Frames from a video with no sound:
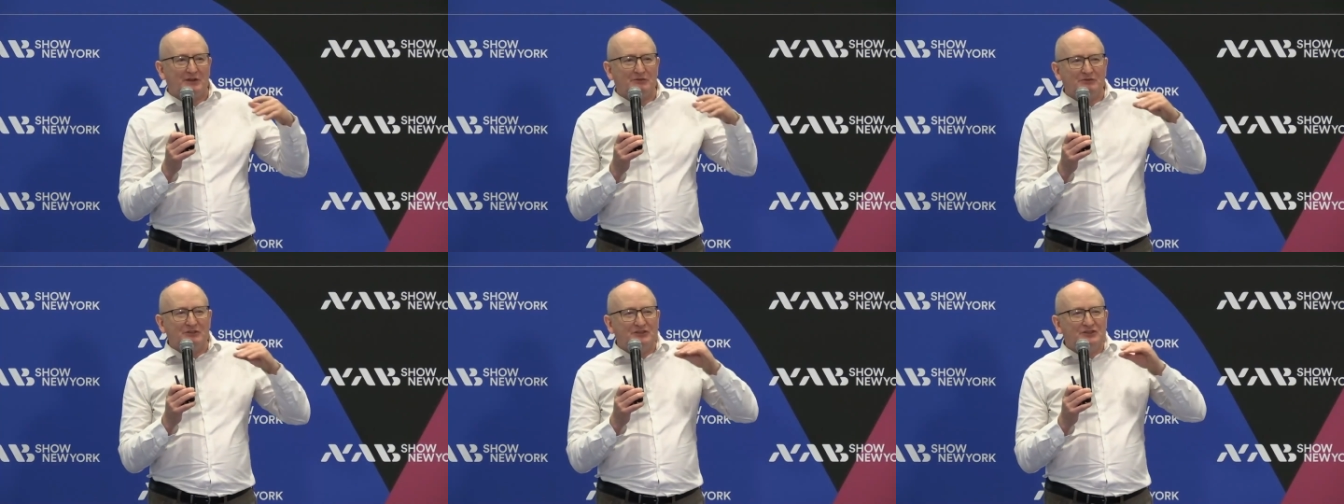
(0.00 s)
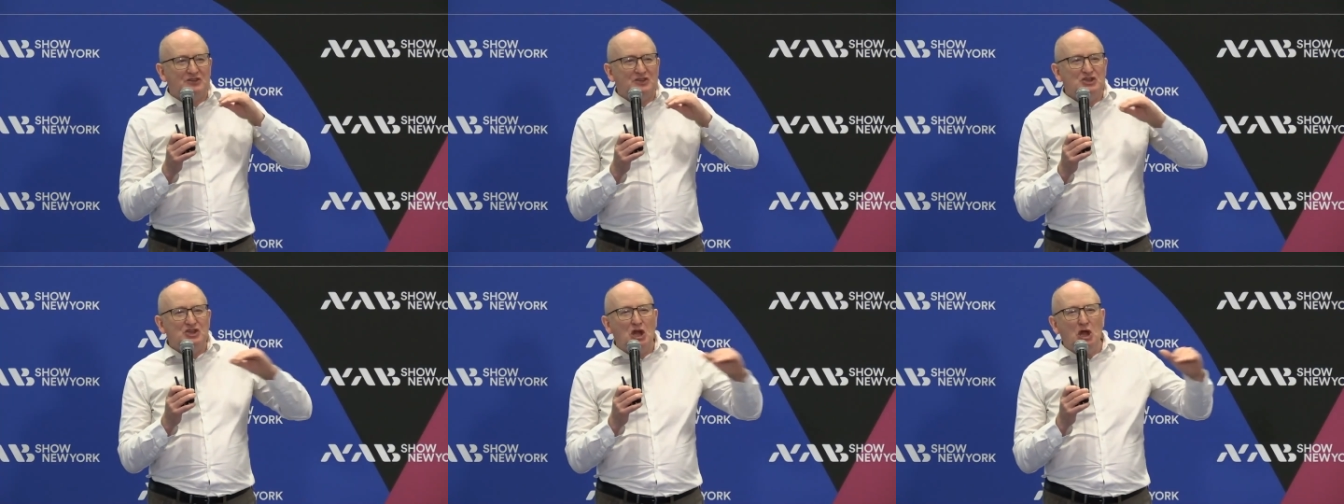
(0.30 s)
There
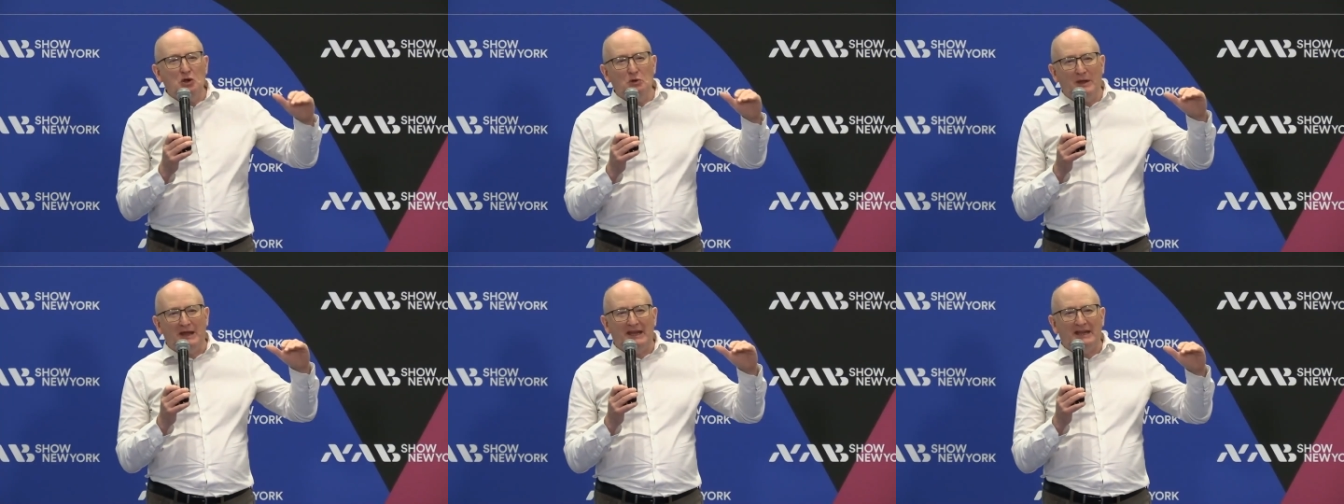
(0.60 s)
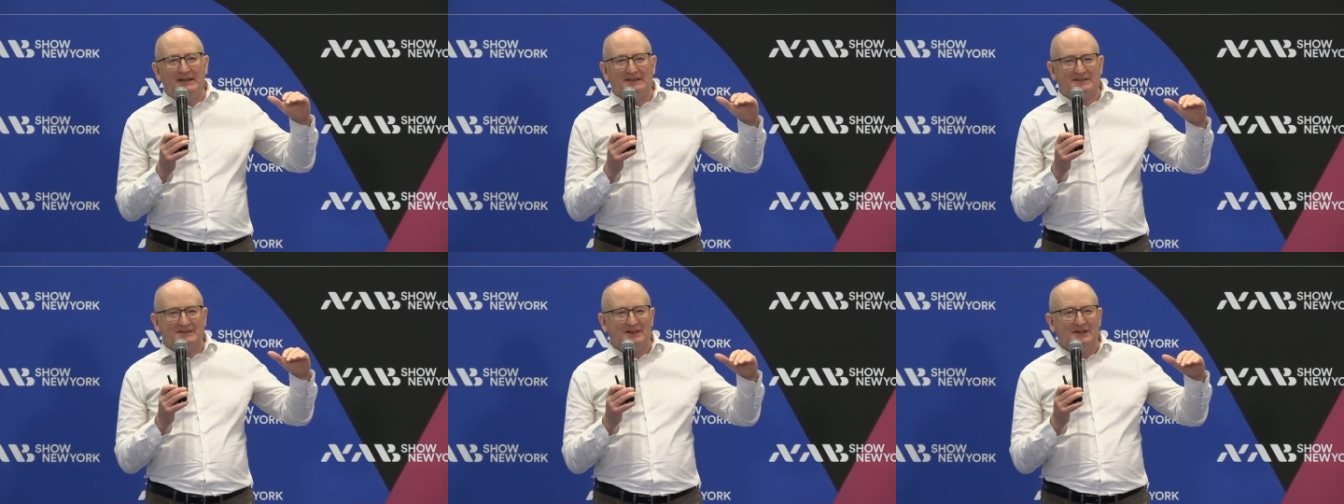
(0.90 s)
is no
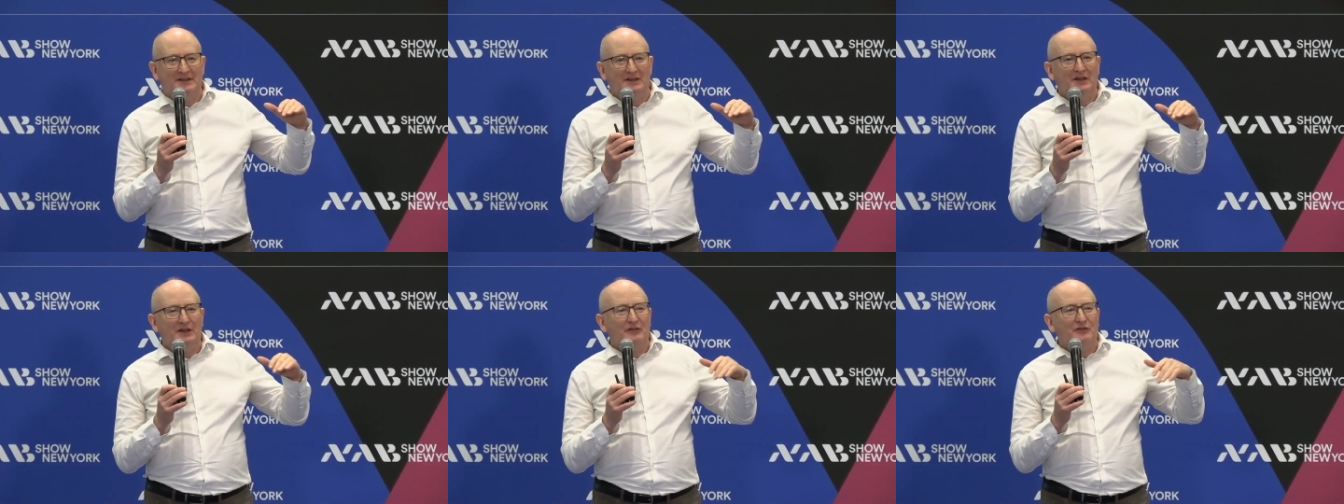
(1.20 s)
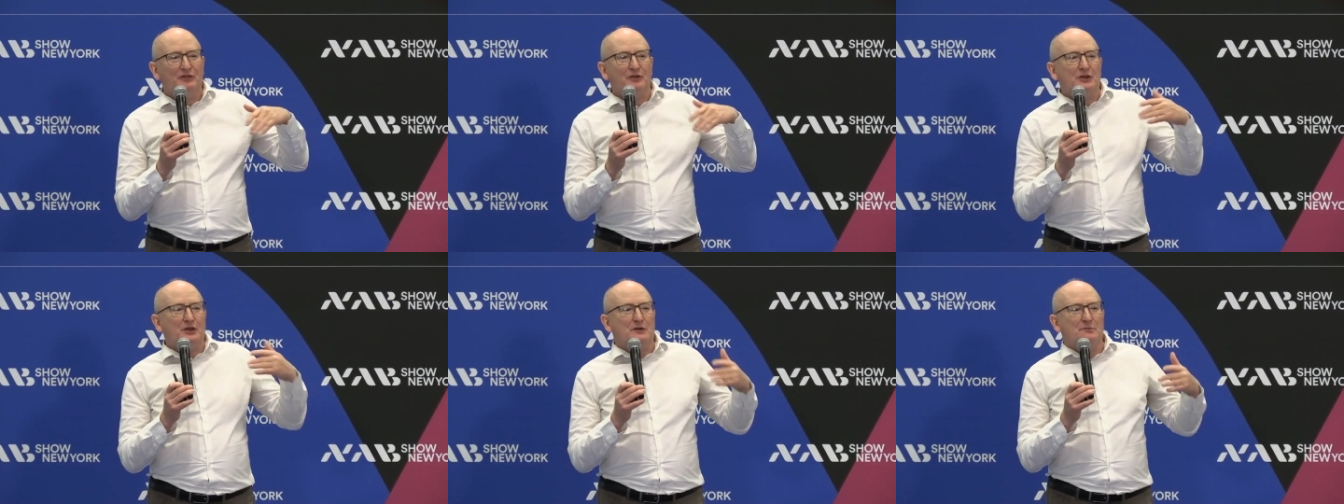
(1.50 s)
hit
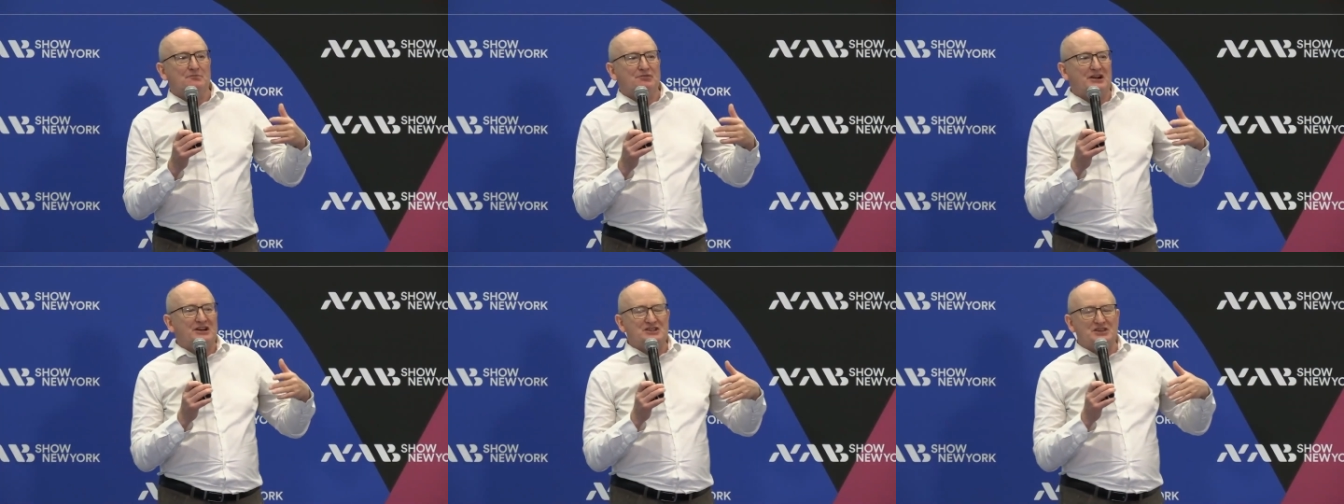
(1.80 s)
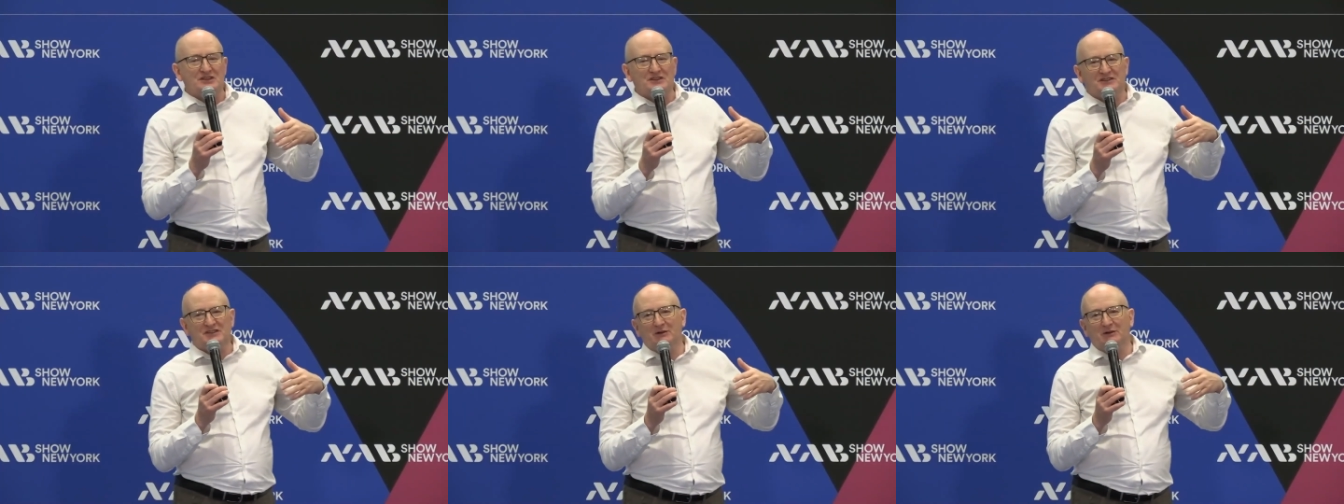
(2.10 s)
from the compression.